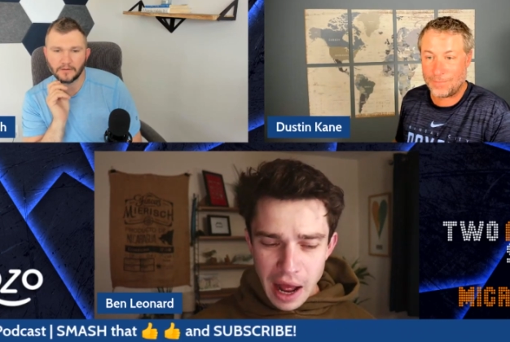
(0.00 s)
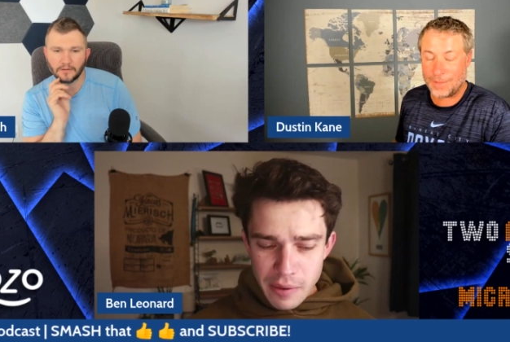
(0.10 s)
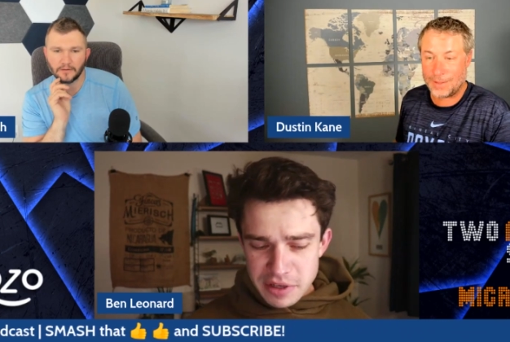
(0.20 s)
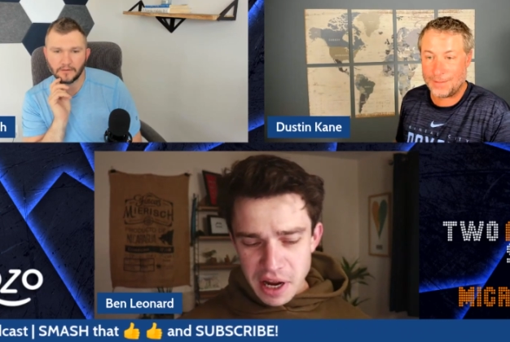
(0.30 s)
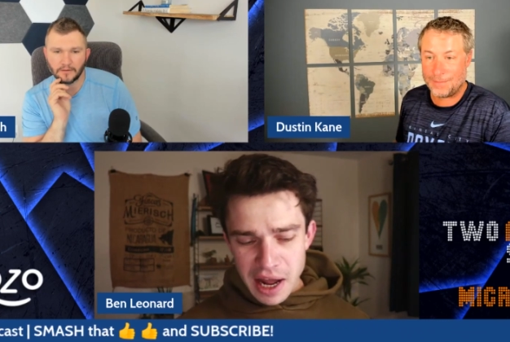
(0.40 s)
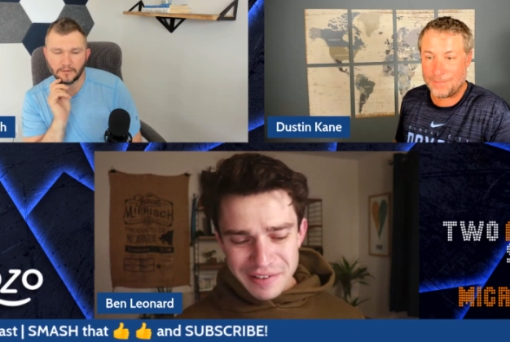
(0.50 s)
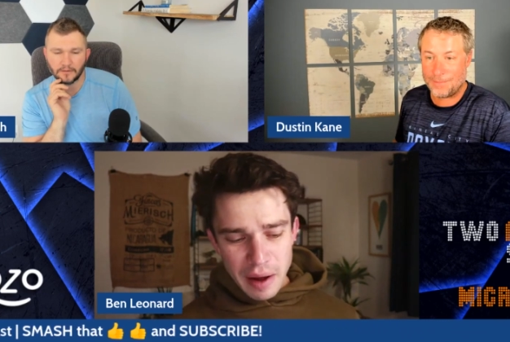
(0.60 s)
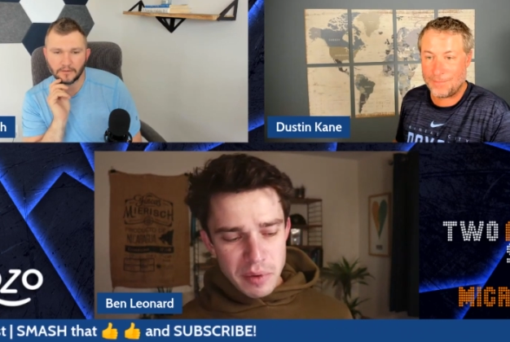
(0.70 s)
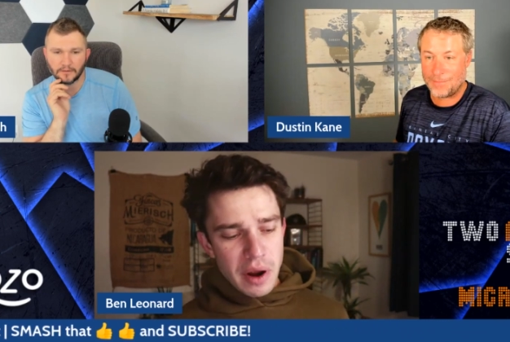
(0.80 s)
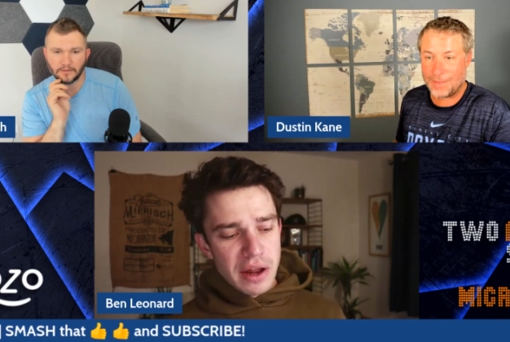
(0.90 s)
Speaker 1: was kind of
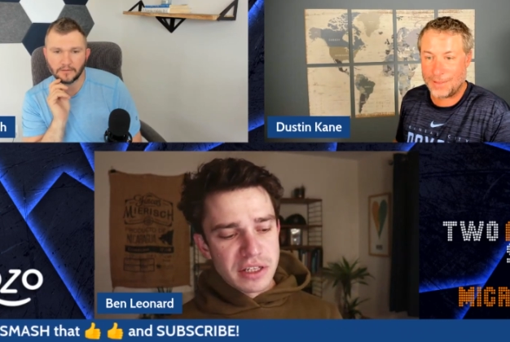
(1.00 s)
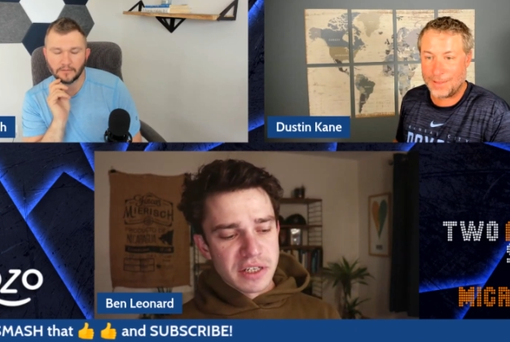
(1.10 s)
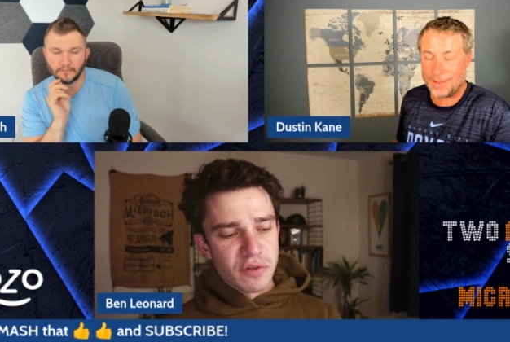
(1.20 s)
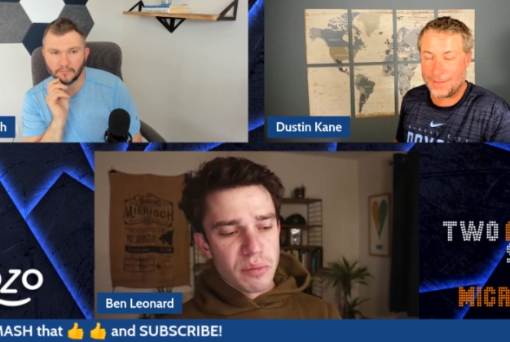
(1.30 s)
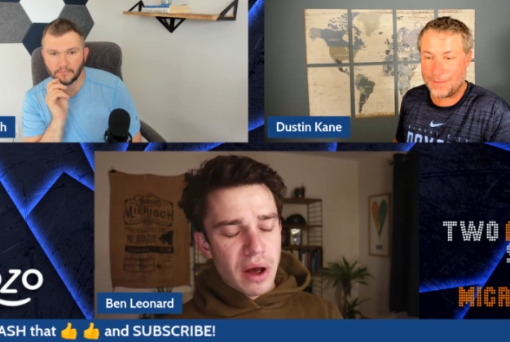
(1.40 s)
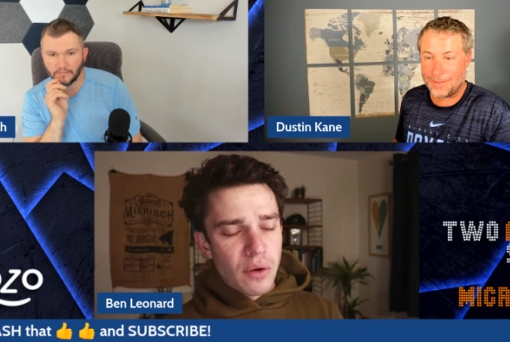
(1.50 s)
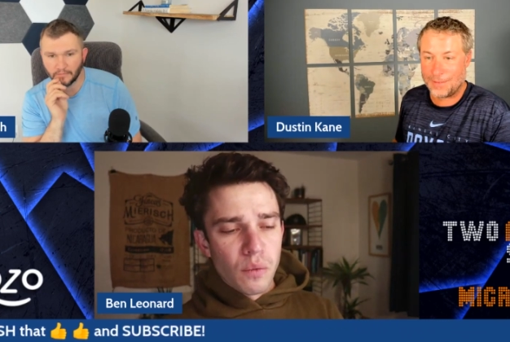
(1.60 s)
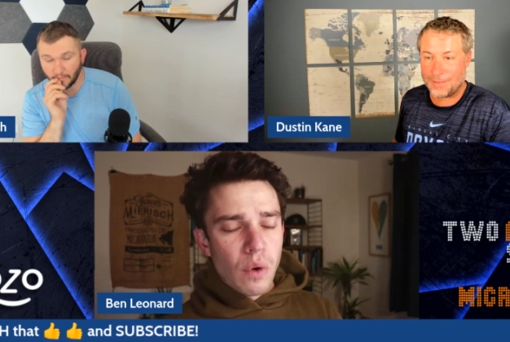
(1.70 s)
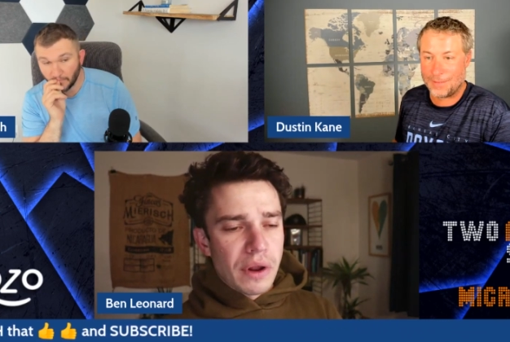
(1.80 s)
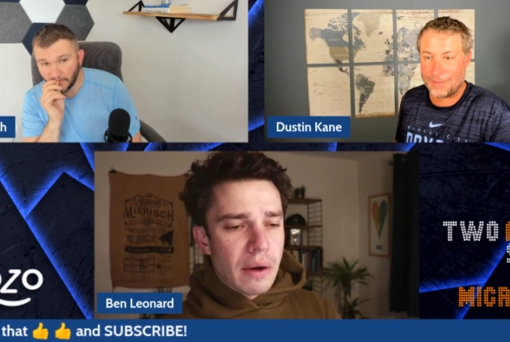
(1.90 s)
apprehensive about
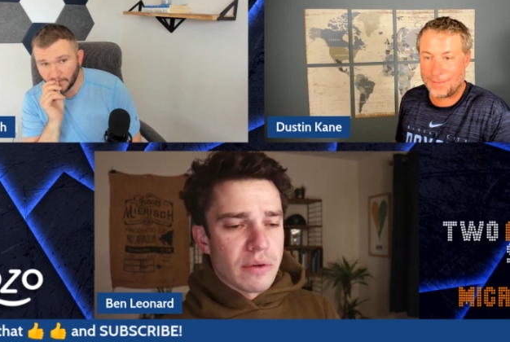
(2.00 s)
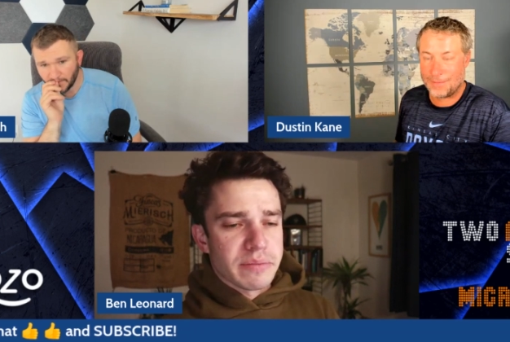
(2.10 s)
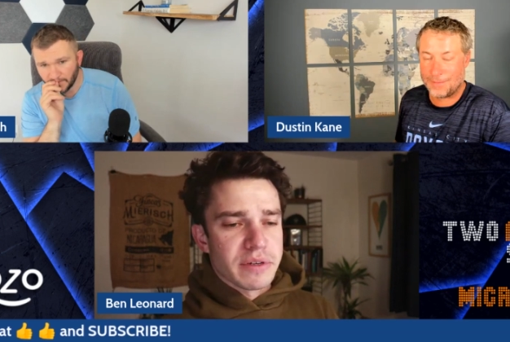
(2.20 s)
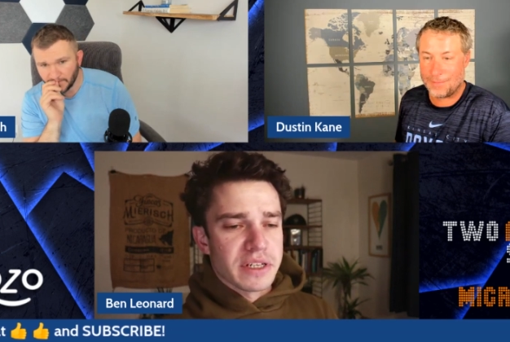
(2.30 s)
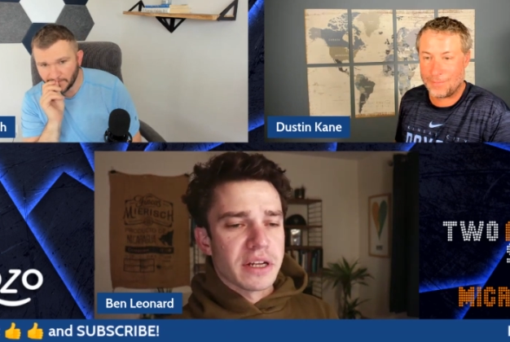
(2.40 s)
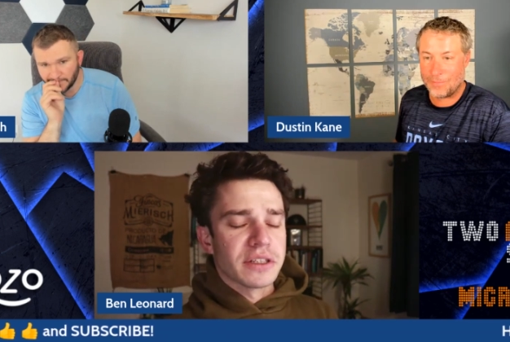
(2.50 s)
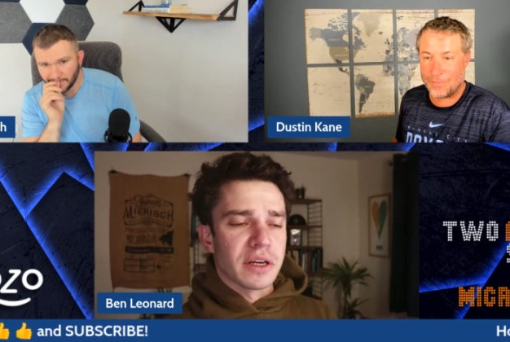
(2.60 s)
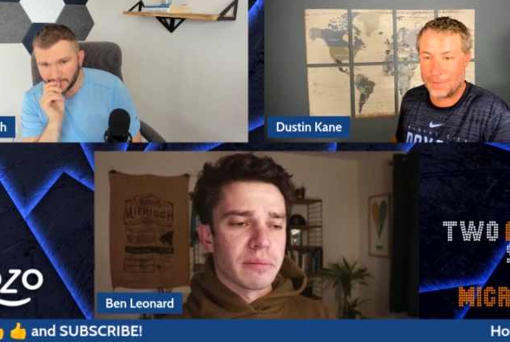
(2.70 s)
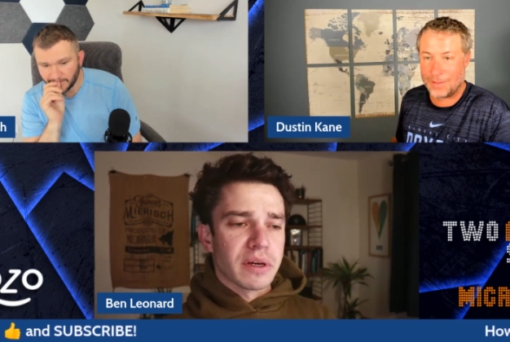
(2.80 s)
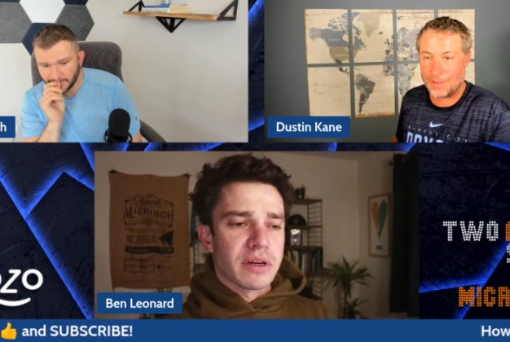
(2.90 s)
what I was presenting
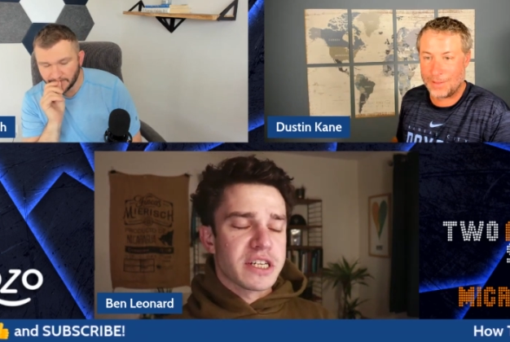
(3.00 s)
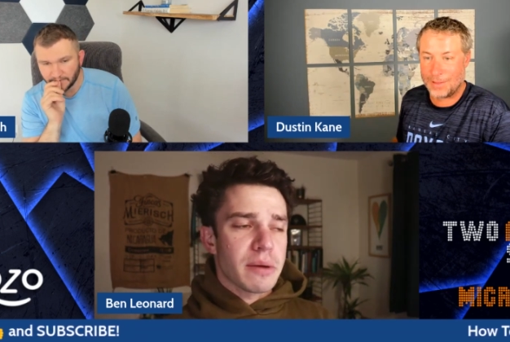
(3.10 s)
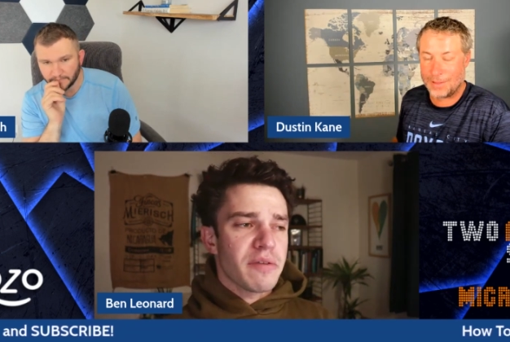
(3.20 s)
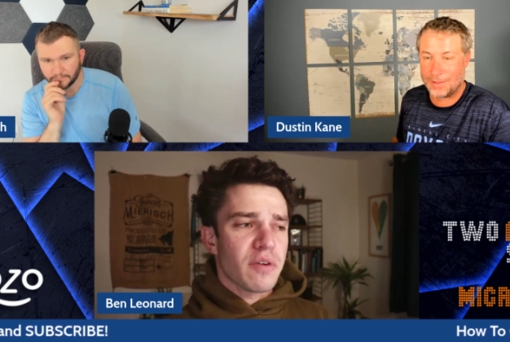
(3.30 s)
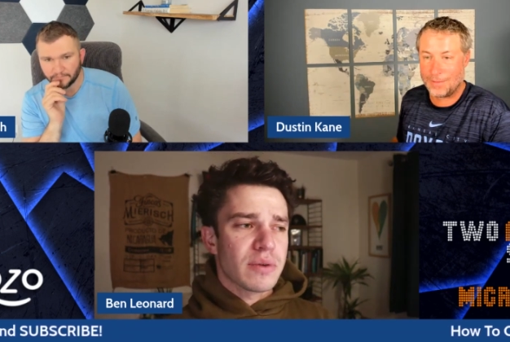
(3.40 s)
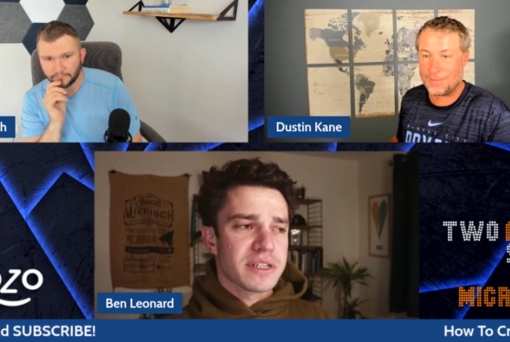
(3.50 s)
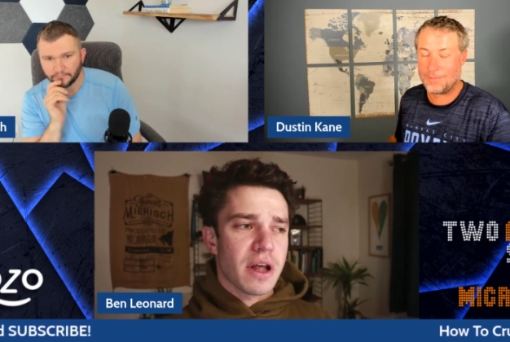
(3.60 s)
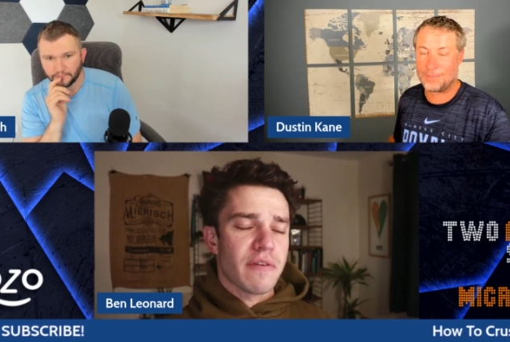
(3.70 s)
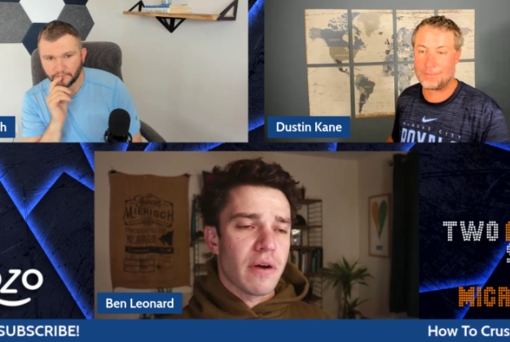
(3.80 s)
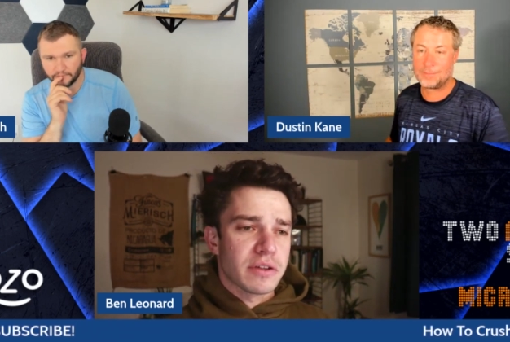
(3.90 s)
because some of it was stuff
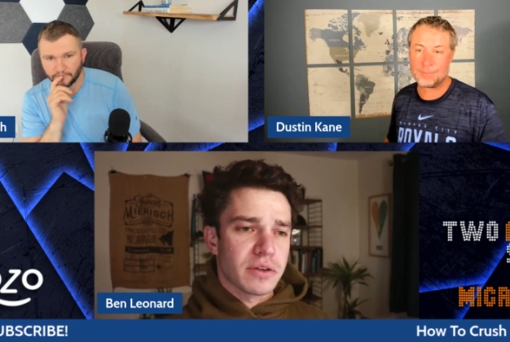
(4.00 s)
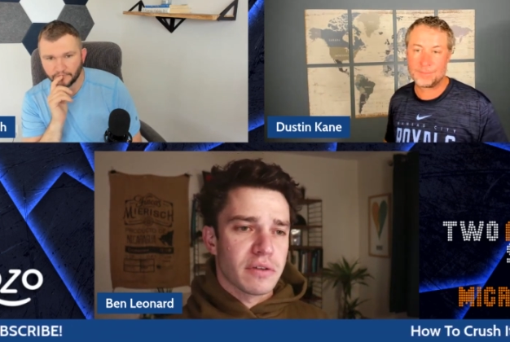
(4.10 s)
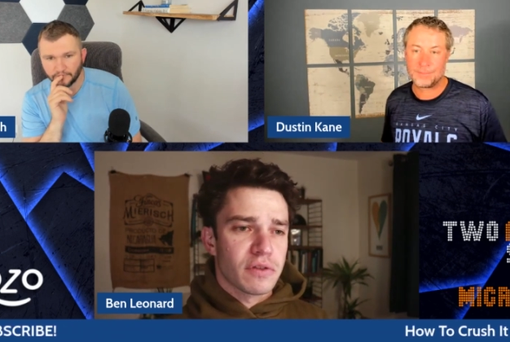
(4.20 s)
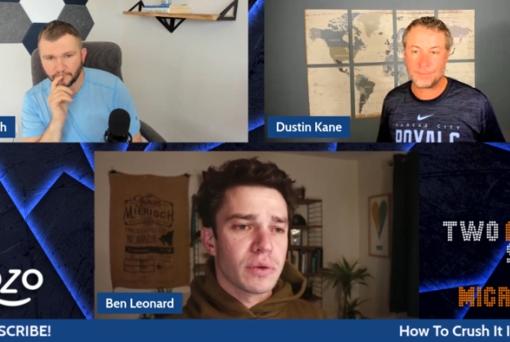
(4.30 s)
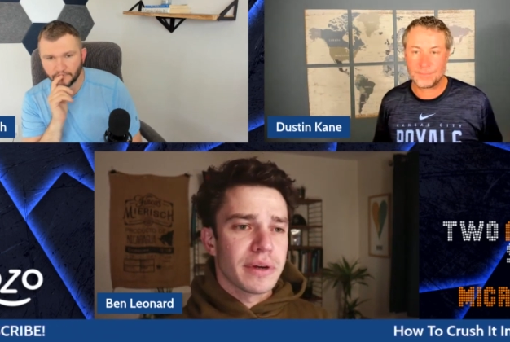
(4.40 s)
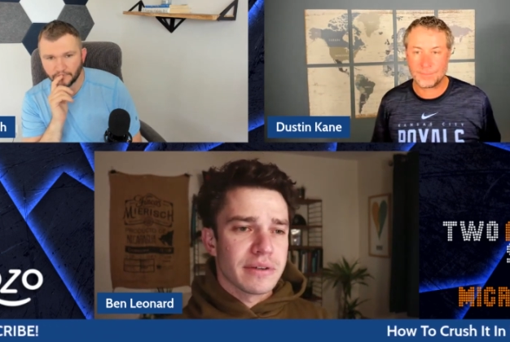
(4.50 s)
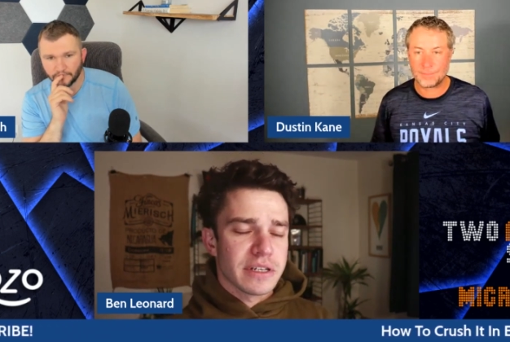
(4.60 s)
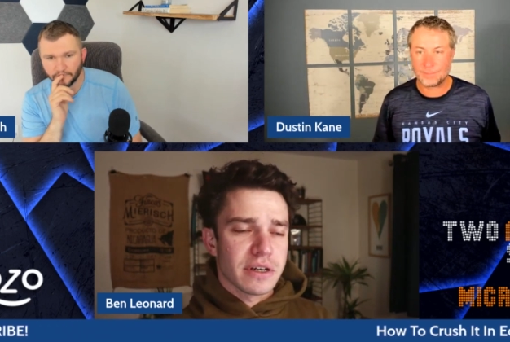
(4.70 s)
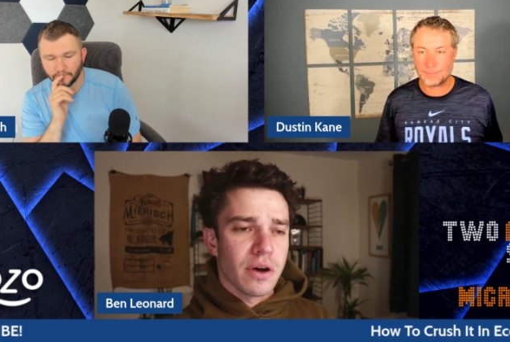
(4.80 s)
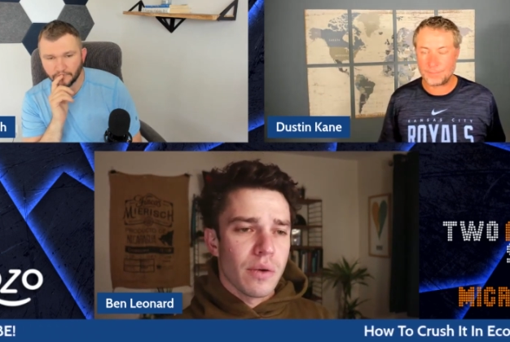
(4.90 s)
I was doing a few years
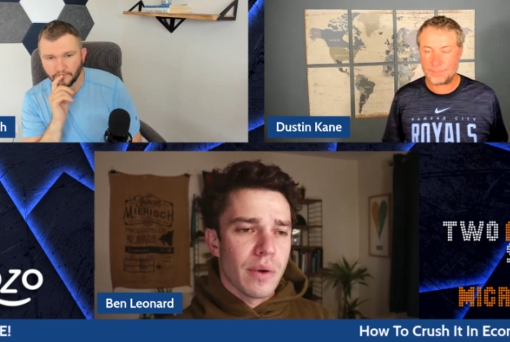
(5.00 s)
ago,